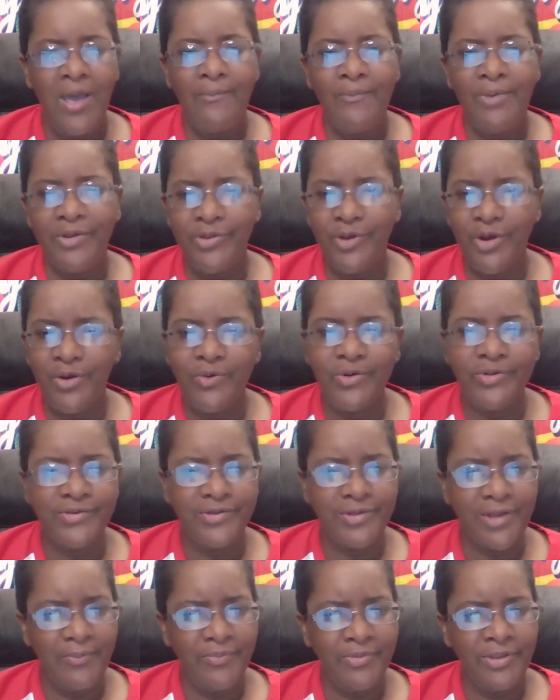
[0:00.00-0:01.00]
But there was
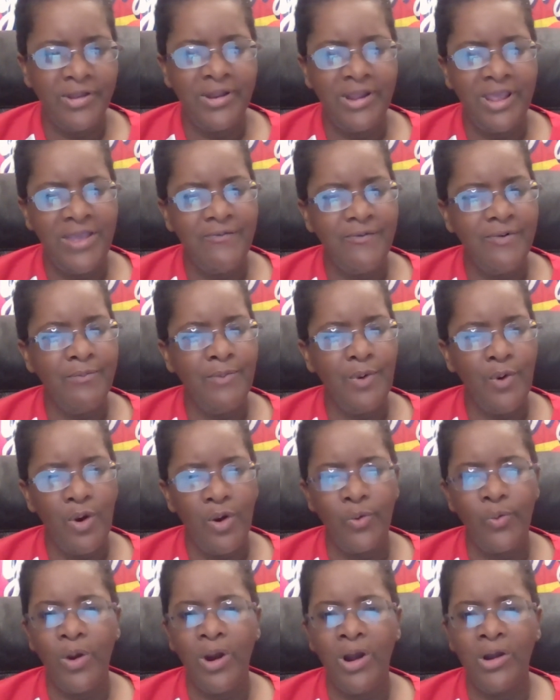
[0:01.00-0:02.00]
something even
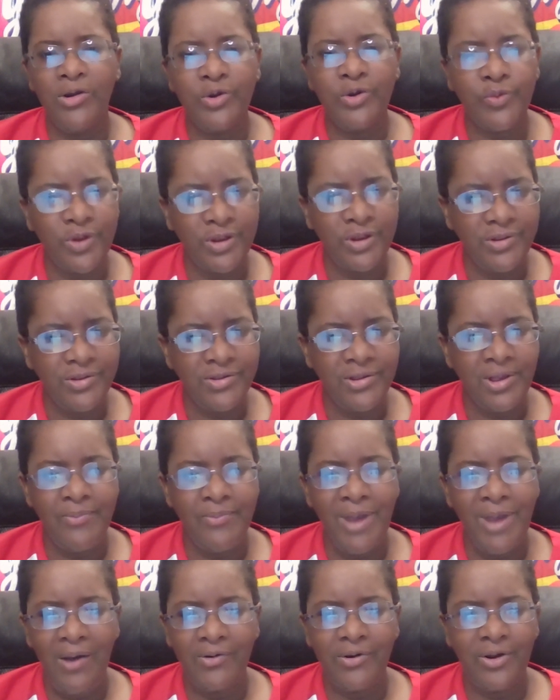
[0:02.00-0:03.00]
more wondrous
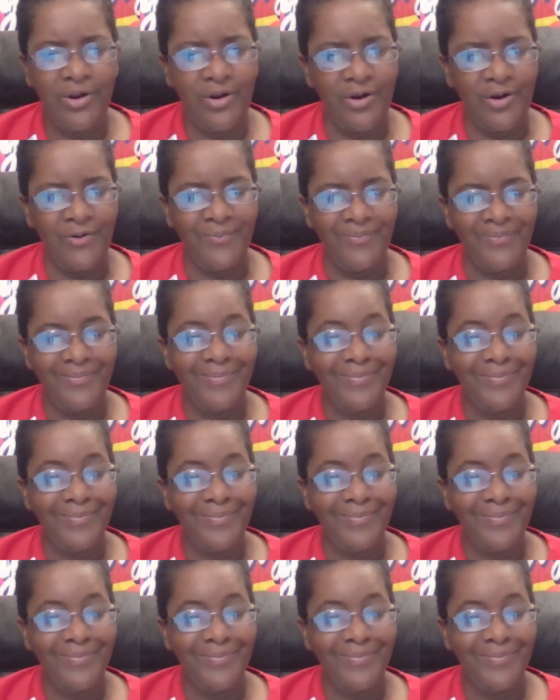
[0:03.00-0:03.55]
about her.